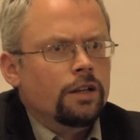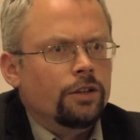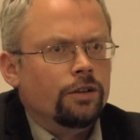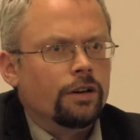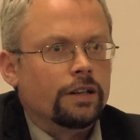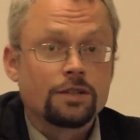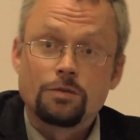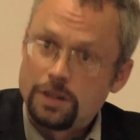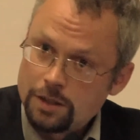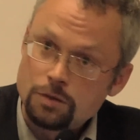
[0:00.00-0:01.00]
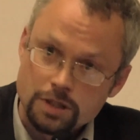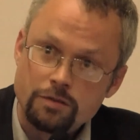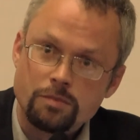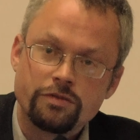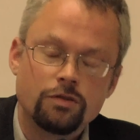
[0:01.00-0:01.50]
this was
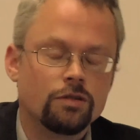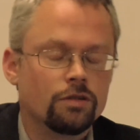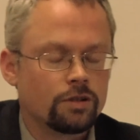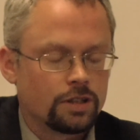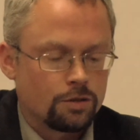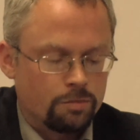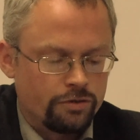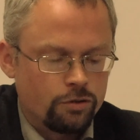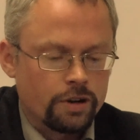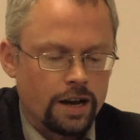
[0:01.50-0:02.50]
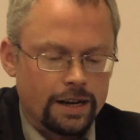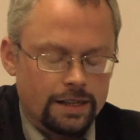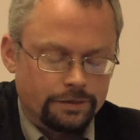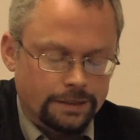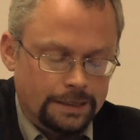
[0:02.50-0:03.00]
before
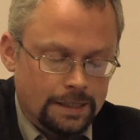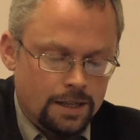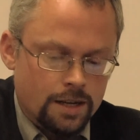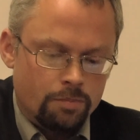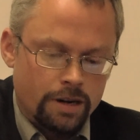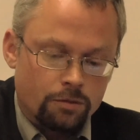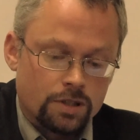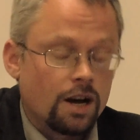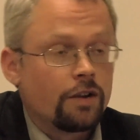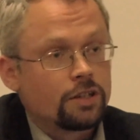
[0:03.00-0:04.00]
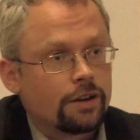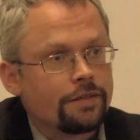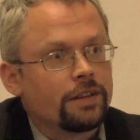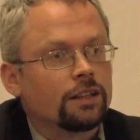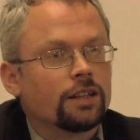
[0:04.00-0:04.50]
9/11, but it was after, I
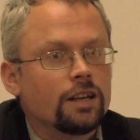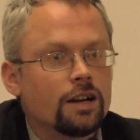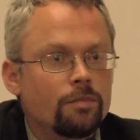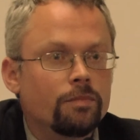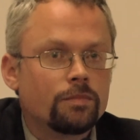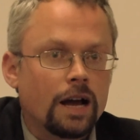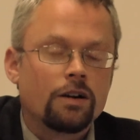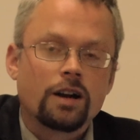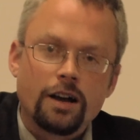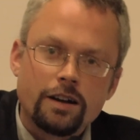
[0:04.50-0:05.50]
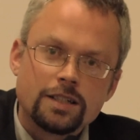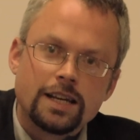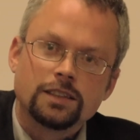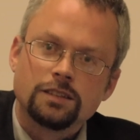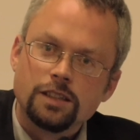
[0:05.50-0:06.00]
think, the Al-Qaeda
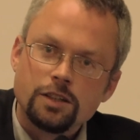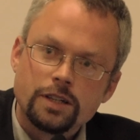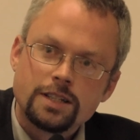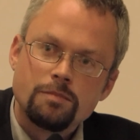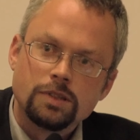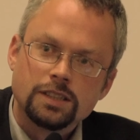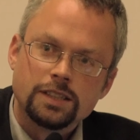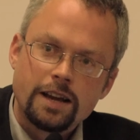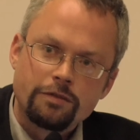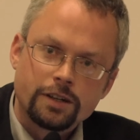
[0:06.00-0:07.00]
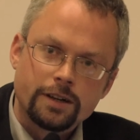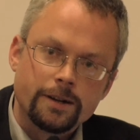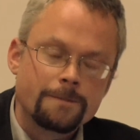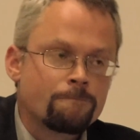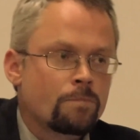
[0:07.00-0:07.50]
attacks on the US embassies in
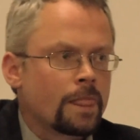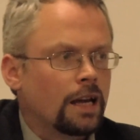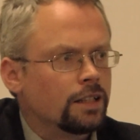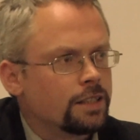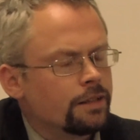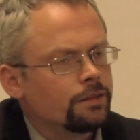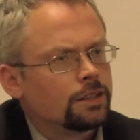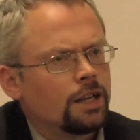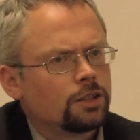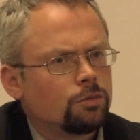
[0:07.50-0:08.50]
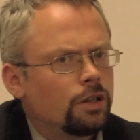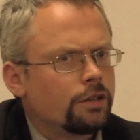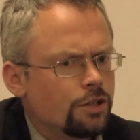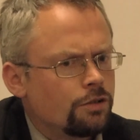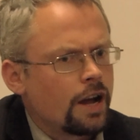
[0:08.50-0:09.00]
Africa. And he was asked, well,
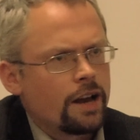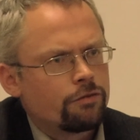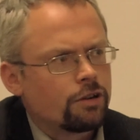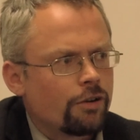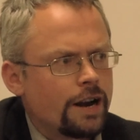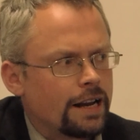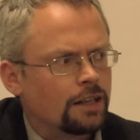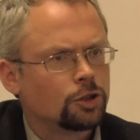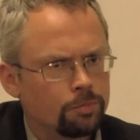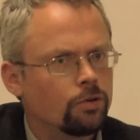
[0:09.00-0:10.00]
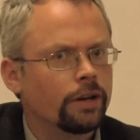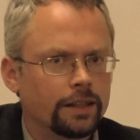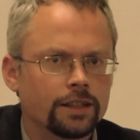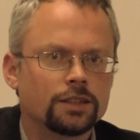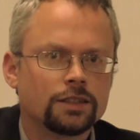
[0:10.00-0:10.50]
do you kind of regret now
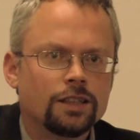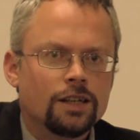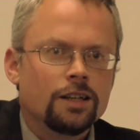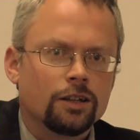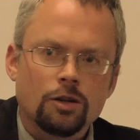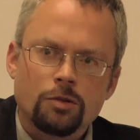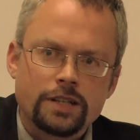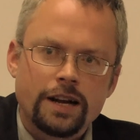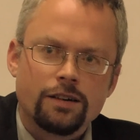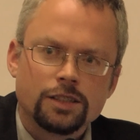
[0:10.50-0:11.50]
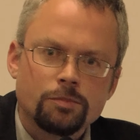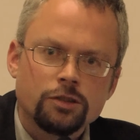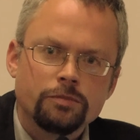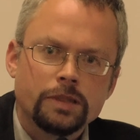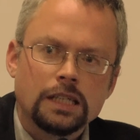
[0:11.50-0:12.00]
spawning this global terrorist
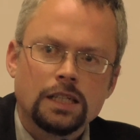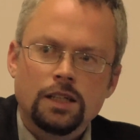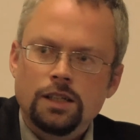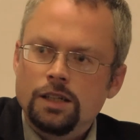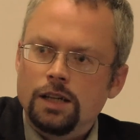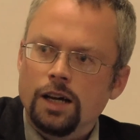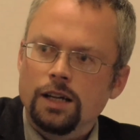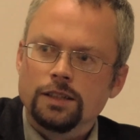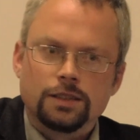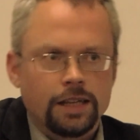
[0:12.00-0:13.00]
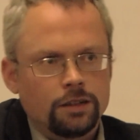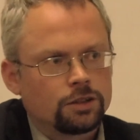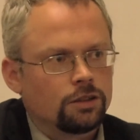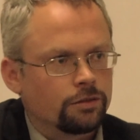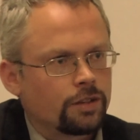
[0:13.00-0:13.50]
movement that's now
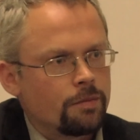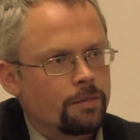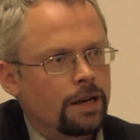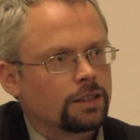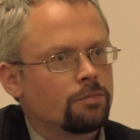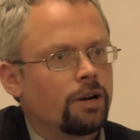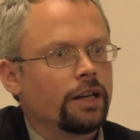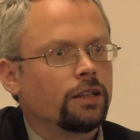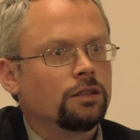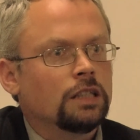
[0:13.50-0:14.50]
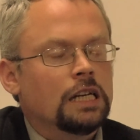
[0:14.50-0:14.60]
sort of coming back to bite you?